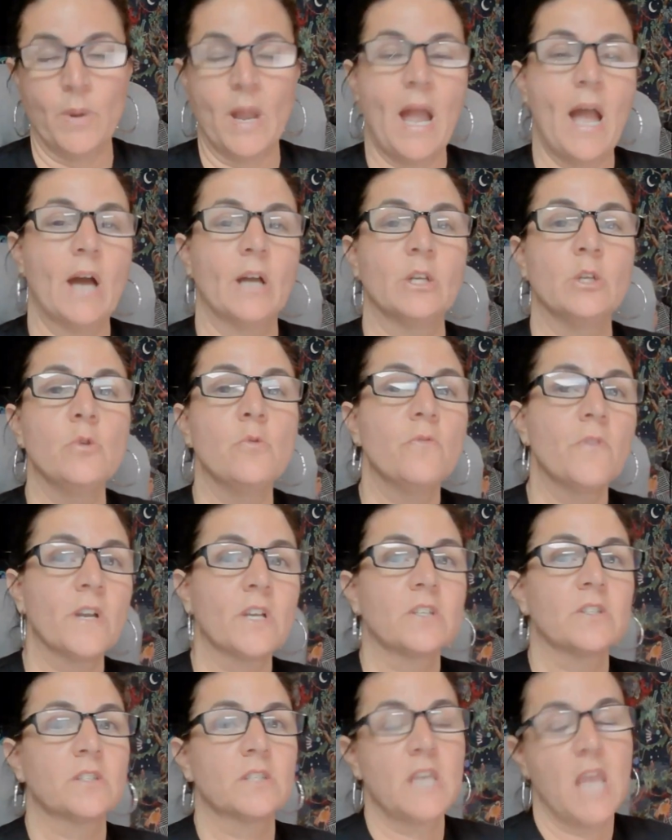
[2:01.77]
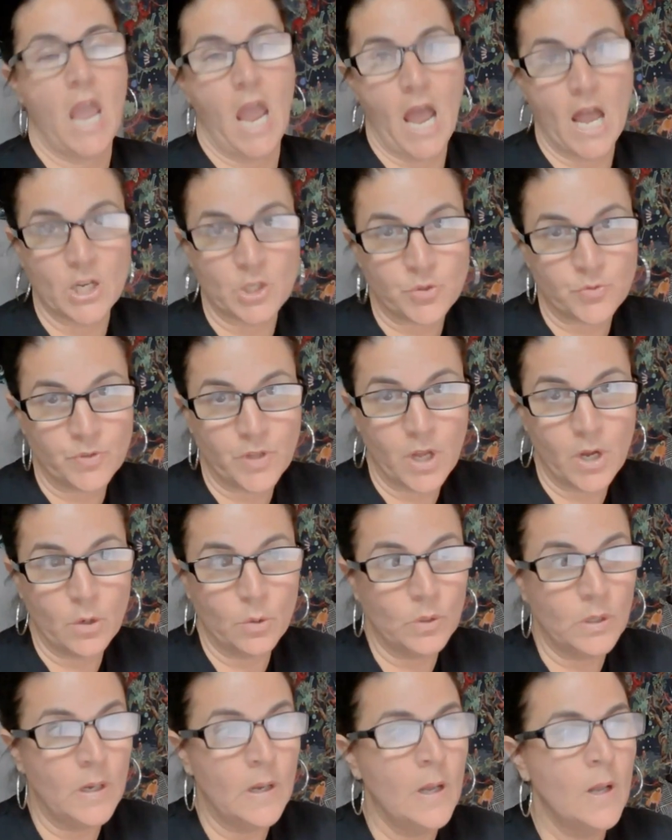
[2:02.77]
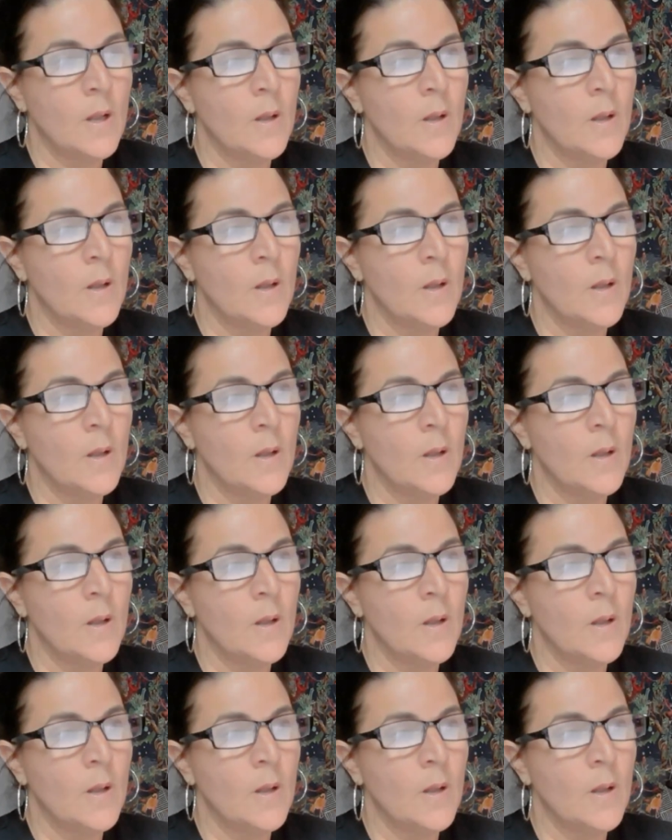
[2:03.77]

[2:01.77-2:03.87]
But how do you fix cash flow?